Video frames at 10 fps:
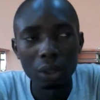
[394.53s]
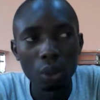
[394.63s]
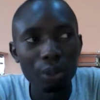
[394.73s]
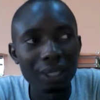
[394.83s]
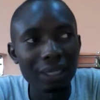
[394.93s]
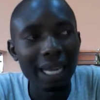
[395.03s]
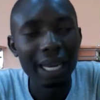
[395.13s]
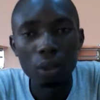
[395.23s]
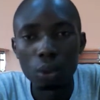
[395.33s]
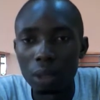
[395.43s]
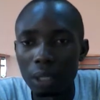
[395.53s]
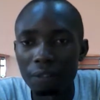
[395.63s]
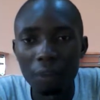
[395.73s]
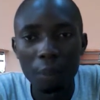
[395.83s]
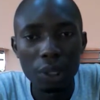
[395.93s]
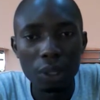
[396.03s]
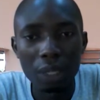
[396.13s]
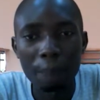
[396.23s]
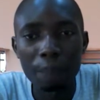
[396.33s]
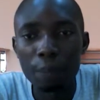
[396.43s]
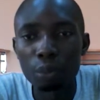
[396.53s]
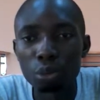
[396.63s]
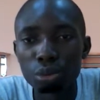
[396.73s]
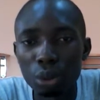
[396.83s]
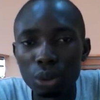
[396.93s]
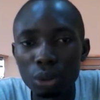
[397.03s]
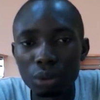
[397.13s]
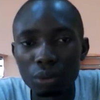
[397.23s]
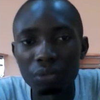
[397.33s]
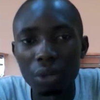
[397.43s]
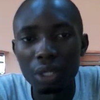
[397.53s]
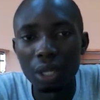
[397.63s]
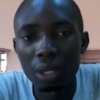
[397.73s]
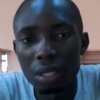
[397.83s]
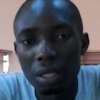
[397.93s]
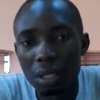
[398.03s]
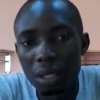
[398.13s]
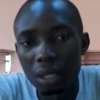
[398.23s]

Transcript: Don't recycle information that people wrote for years.